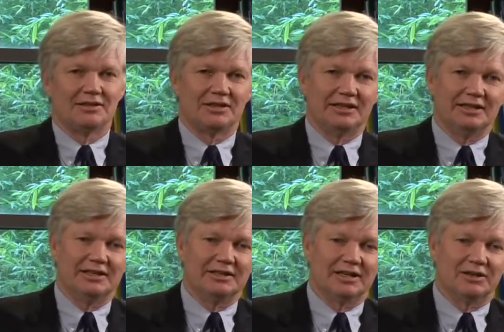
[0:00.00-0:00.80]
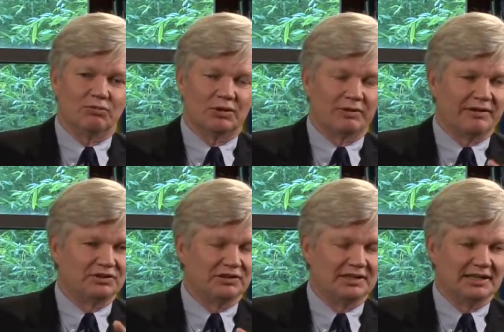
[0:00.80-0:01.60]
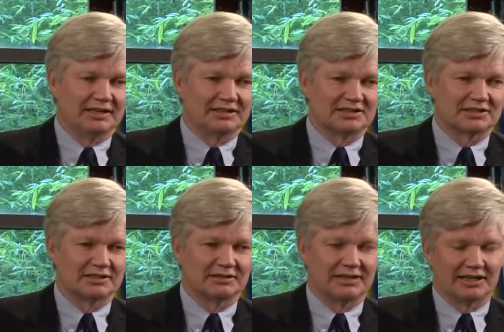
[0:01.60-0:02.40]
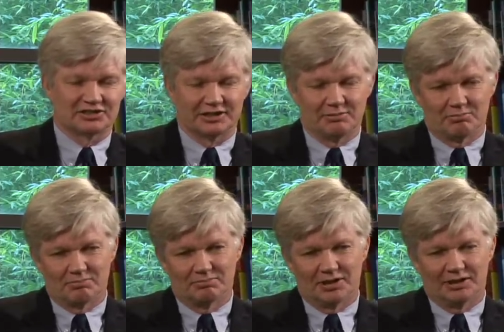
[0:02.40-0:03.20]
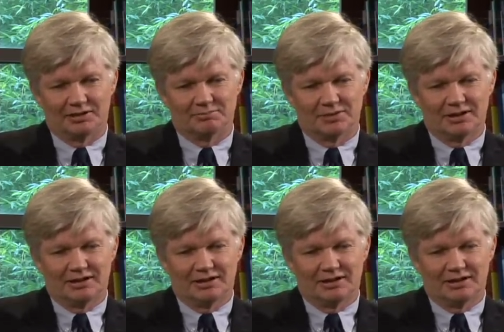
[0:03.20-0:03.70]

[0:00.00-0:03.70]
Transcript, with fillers: The uh, one way of doing that is to actually um,